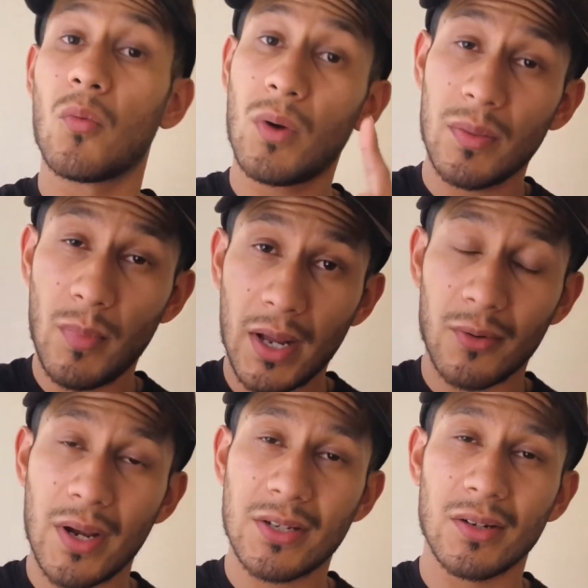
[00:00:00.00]
with
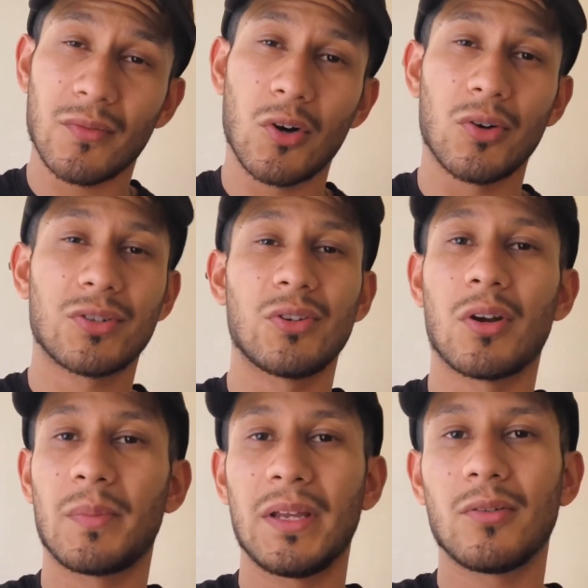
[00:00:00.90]
moderation, of course. You're
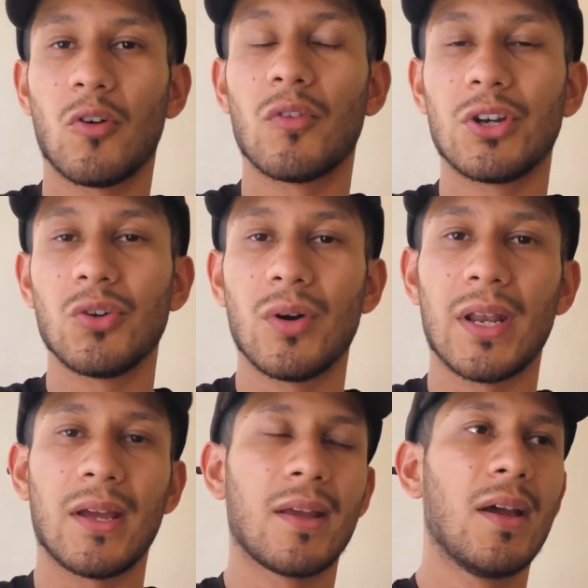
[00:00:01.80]
not be
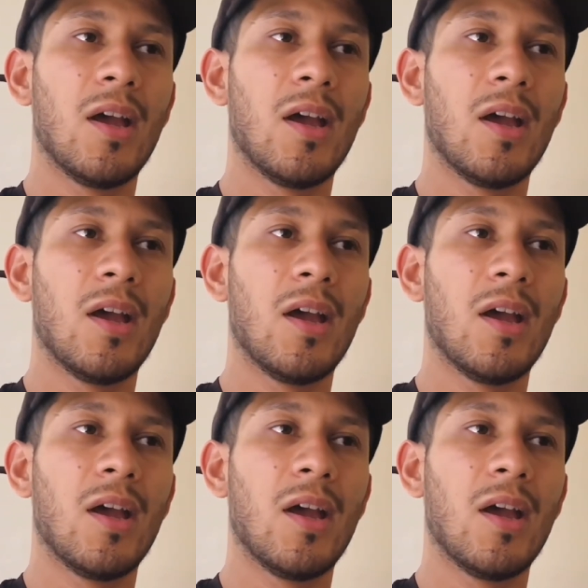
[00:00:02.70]
overdoing it.